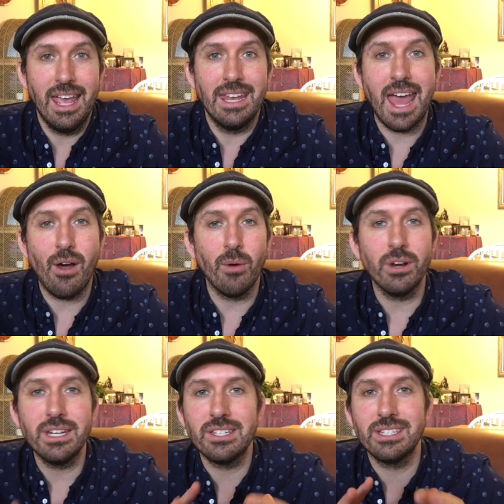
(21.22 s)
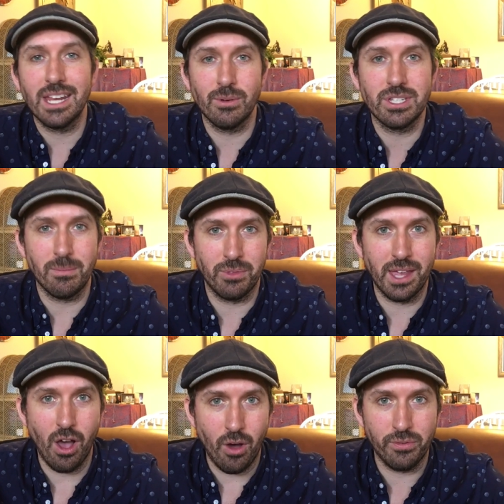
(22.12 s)
Now, I want to distinguish
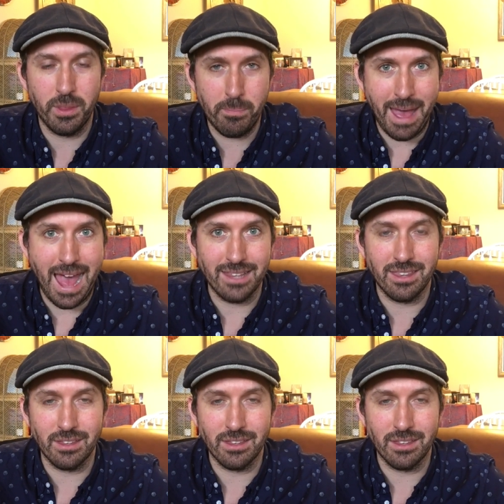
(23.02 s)
something off the bat,